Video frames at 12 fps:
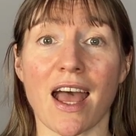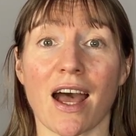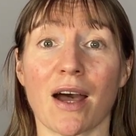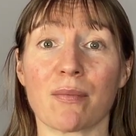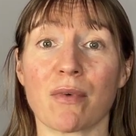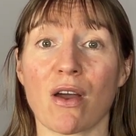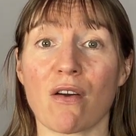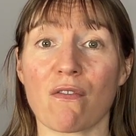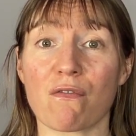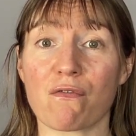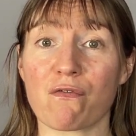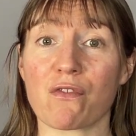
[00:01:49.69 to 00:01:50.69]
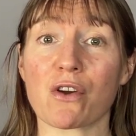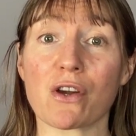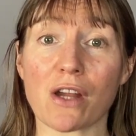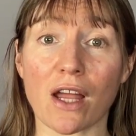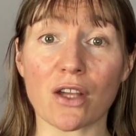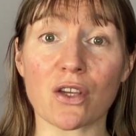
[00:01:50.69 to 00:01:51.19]
Um,
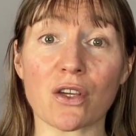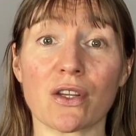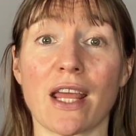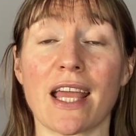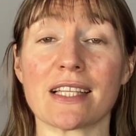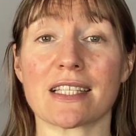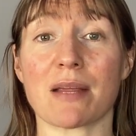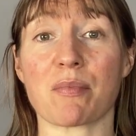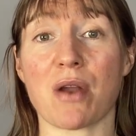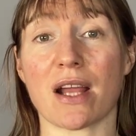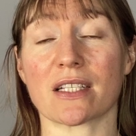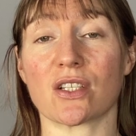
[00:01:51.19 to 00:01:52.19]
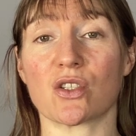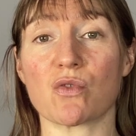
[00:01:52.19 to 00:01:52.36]
for a good handstand practice,